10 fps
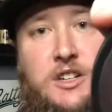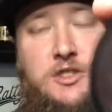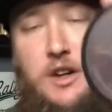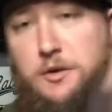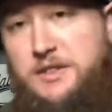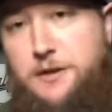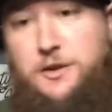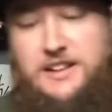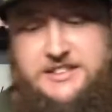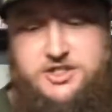So I would
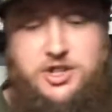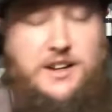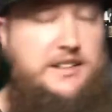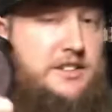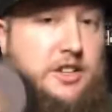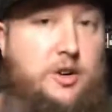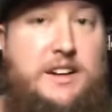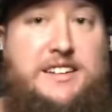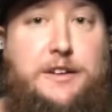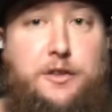definitely like to try, you know,
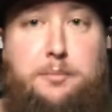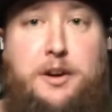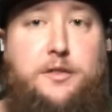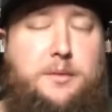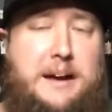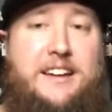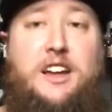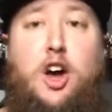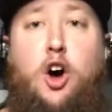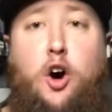a different butter from
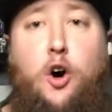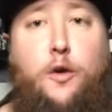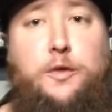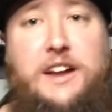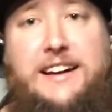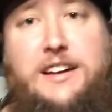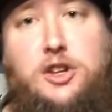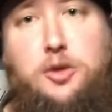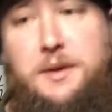Andy. Hopefully I get a little bit